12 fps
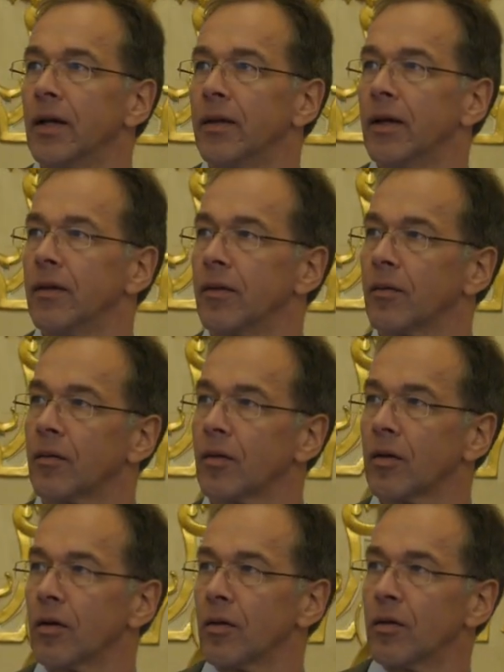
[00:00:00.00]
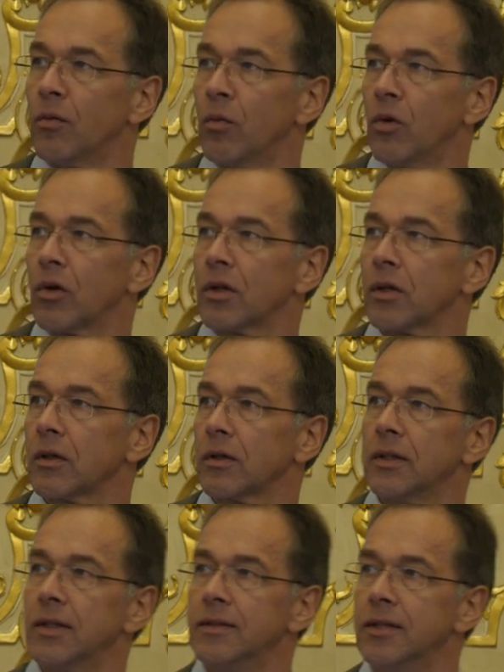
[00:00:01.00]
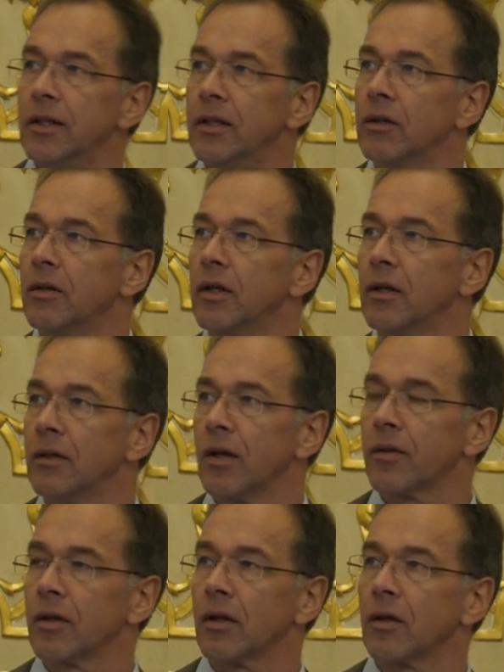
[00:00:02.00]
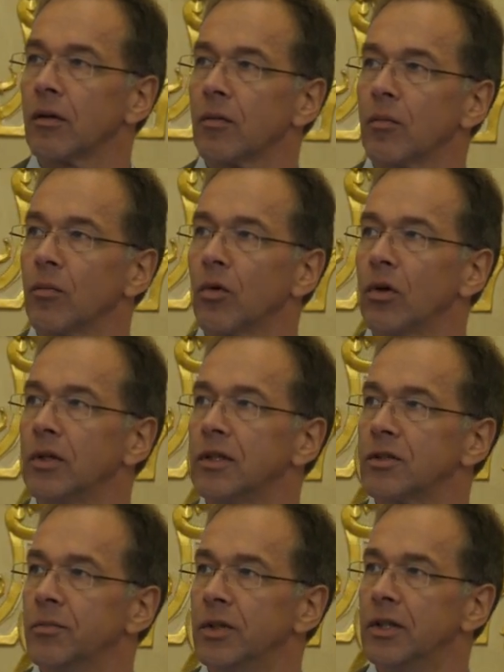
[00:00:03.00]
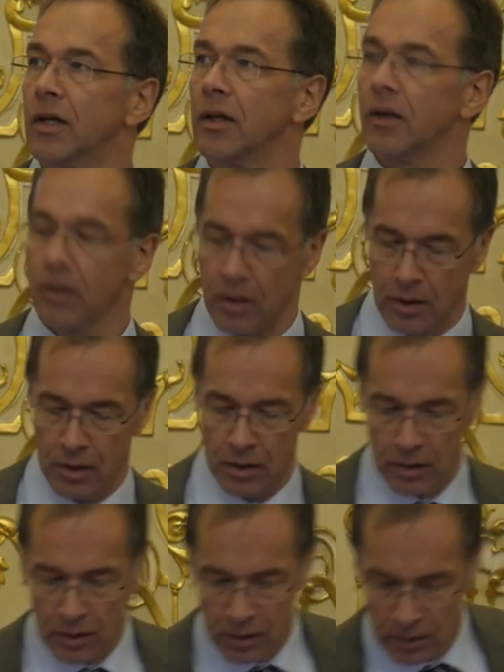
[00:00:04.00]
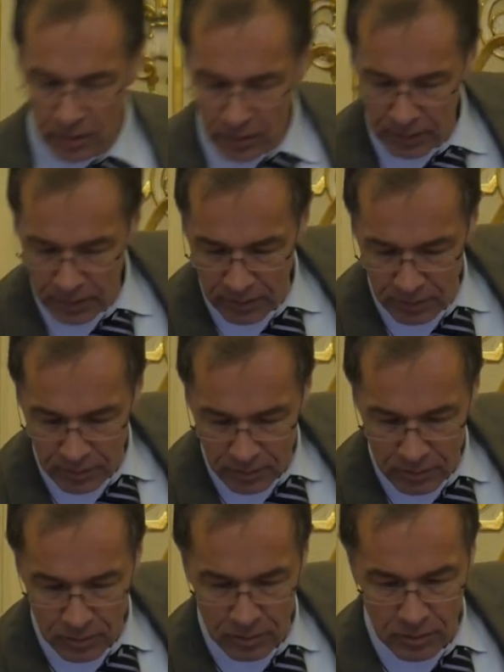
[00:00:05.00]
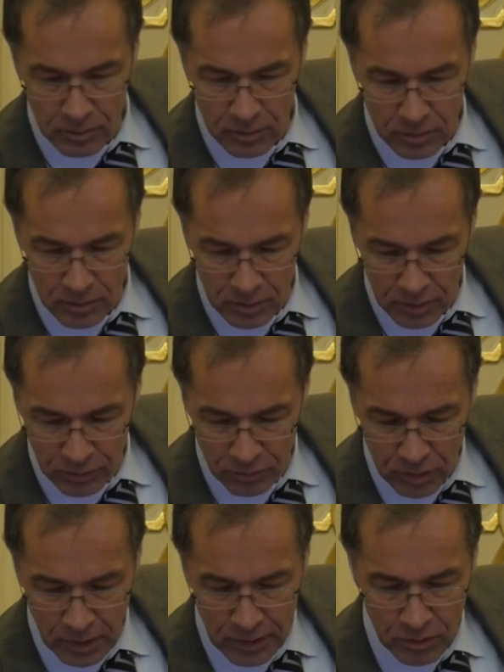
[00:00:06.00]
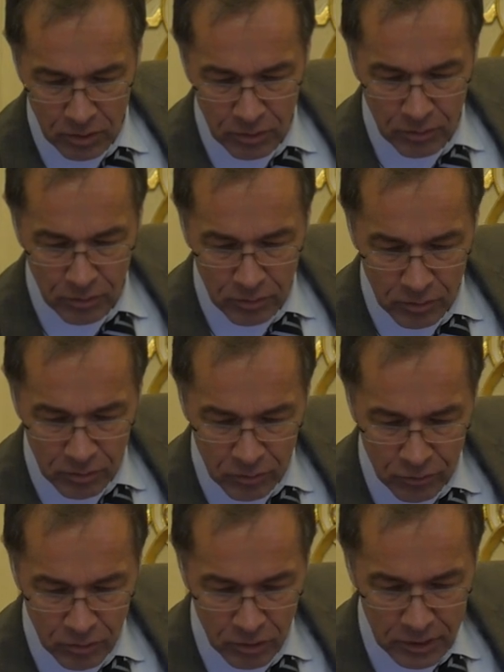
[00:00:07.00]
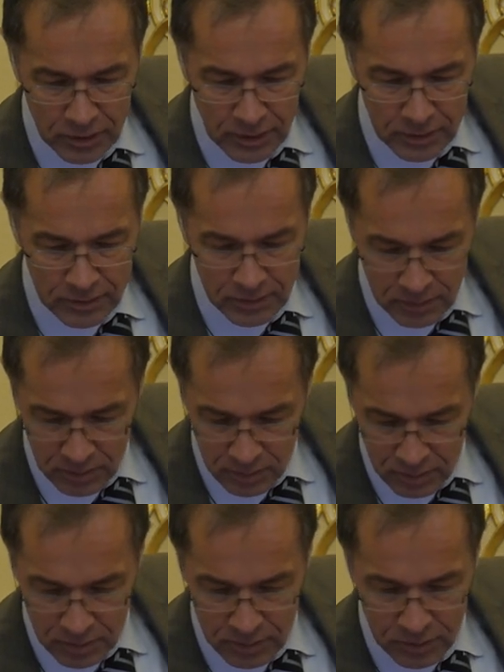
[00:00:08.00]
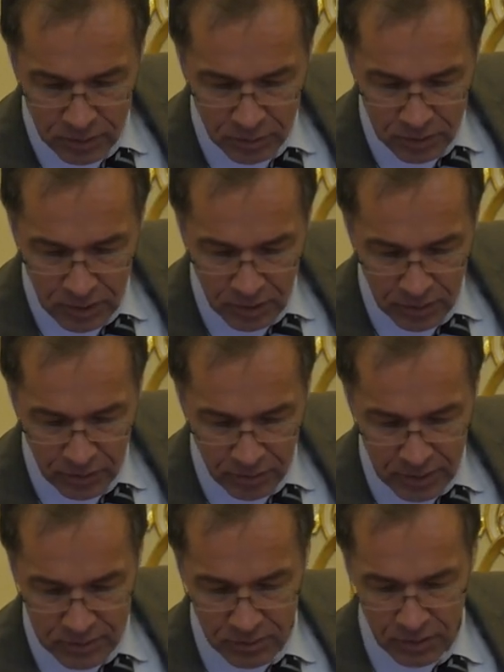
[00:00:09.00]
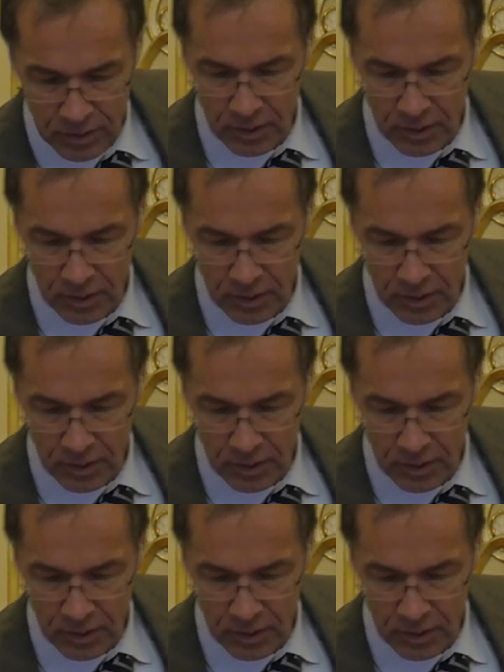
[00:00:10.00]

And then the work is here and nothing more needs to be done. And if you click on full text, there's a user, oh no, that's not